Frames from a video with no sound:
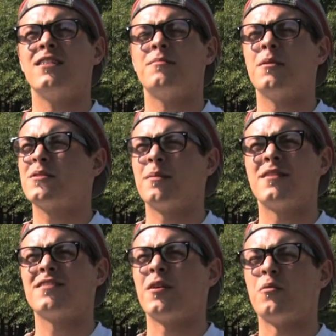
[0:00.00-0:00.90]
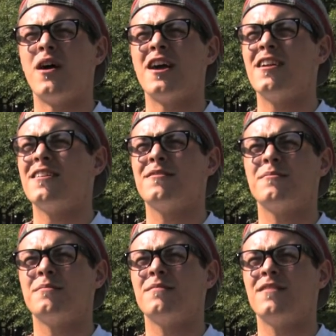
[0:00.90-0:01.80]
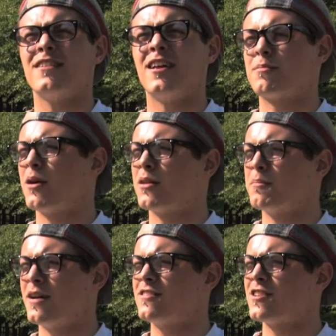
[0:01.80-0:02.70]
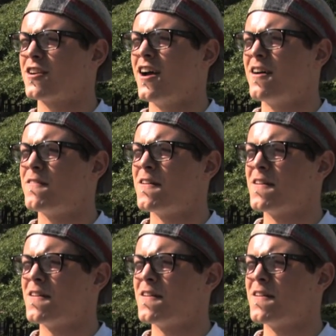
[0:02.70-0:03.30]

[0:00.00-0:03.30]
I'm always tempted to say white. That's probably the best answer I have.